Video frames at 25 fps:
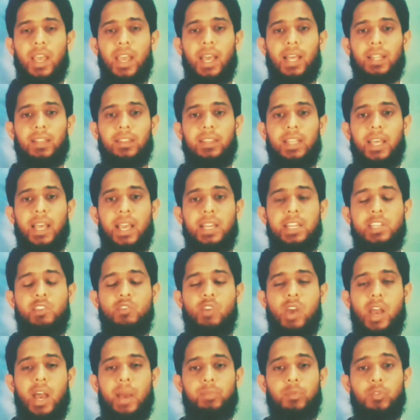and then
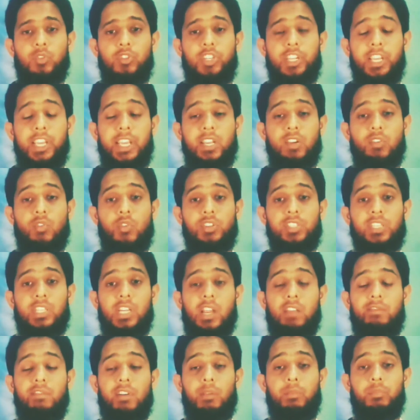you have to take
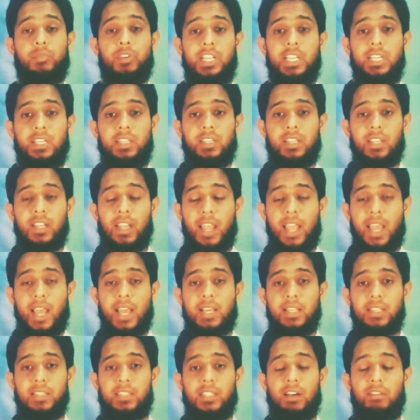auxiliary verb did,
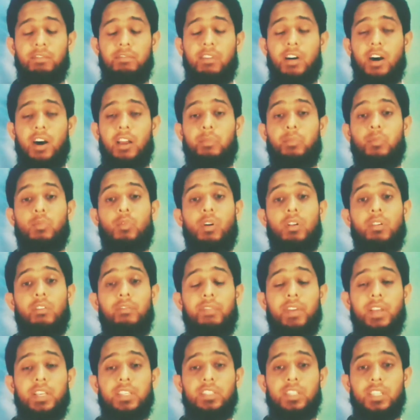as the verb
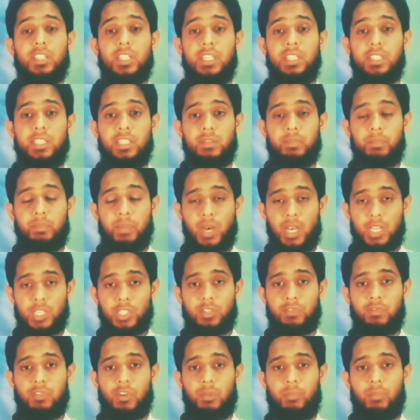confessed is in
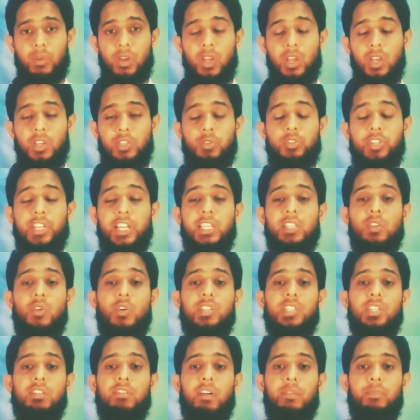past form. So take the
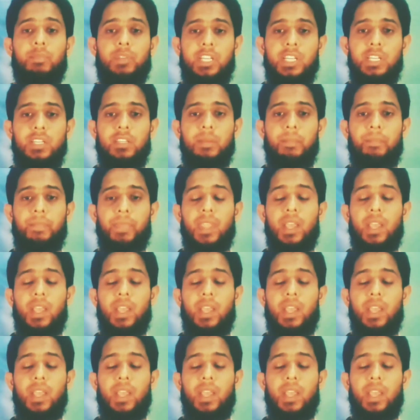auxiliary verb did